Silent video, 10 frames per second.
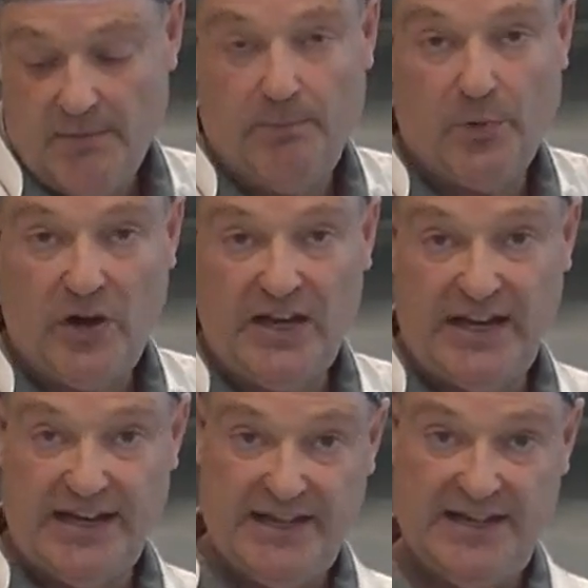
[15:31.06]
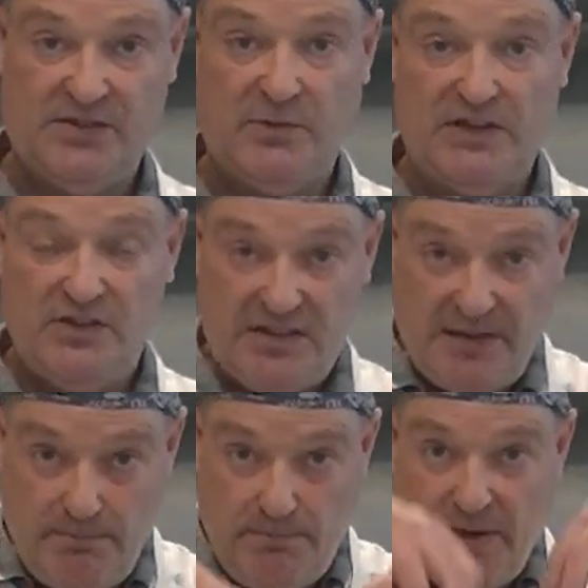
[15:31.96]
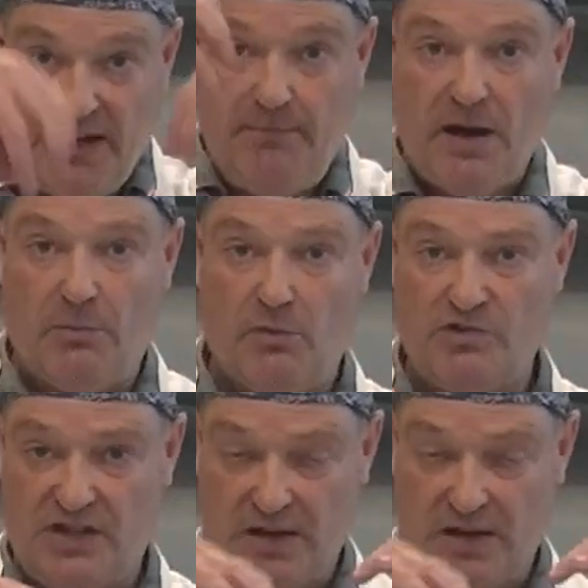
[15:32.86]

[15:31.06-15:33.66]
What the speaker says: Boiling is when you see big bubbles